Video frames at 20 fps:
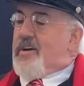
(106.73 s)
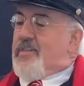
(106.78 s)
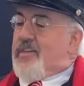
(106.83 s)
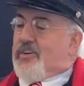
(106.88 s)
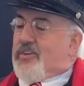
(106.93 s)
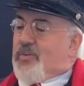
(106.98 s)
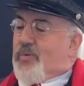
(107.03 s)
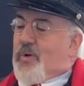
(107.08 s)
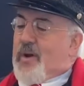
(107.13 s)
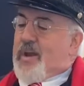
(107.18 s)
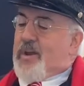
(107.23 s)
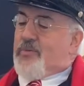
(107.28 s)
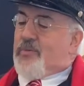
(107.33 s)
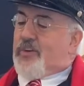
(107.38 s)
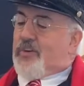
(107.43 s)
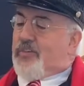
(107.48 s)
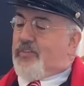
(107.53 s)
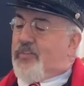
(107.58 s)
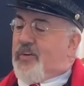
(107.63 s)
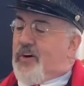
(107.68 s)
train
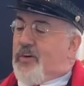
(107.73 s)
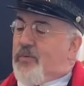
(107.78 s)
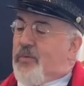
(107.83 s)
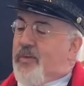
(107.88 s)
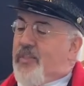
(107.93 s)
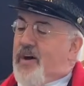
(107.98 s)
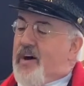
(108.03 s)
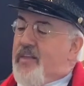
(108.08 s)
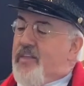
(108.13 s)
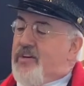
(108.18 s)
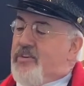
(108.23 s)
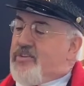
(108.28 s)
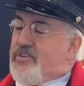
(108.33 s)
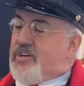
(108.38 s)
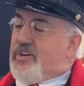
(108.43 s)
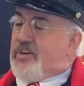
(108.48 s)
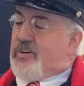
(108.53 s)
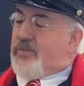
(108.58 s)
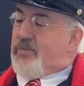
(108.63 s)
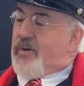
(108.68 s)
was filled with other
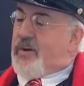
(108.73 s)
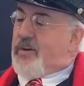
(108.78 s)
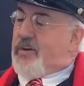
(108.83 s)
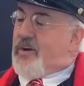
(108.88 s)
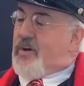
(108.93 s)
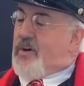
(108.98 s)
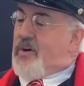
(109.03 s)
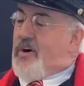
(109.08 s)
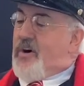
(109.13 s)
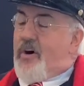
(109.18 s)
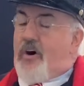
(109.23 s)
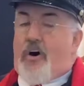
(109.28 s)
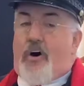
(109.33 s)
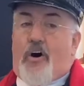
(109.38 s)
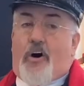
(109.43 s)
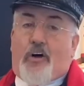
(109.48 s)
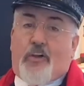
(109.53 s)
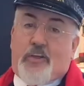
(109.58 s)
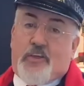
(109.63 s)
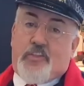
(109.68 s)
children,
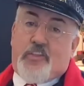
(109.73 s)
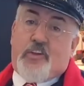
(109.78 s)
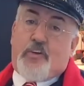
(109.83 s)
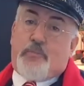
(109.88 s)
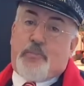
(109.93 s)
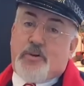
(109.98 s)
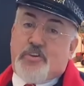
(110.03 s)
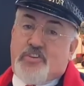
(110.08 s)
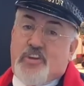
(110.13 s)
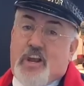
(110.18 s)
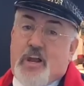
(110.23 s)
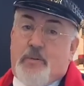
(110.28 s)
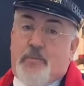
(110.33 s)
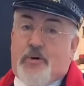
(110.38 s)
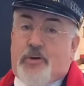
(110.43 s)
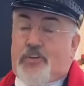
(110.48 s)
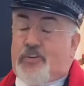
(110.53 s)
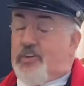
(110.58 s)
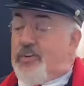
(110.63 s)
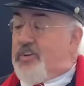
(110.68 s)
all in their
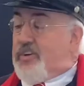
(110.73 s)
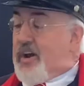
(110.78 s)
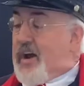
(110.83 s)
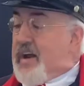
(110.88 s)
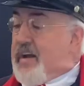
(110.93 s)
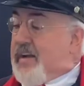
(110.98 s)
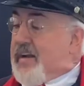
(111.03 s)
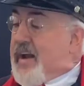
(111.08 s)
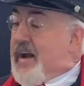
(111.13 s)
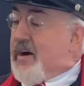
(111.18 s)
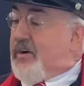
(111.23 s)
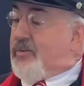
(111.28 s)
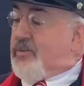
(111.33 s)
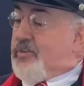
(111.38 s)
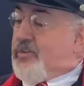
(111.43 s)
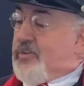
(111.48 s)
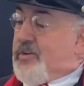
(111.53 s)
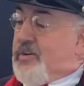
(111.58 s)
pajamas and nightgowns.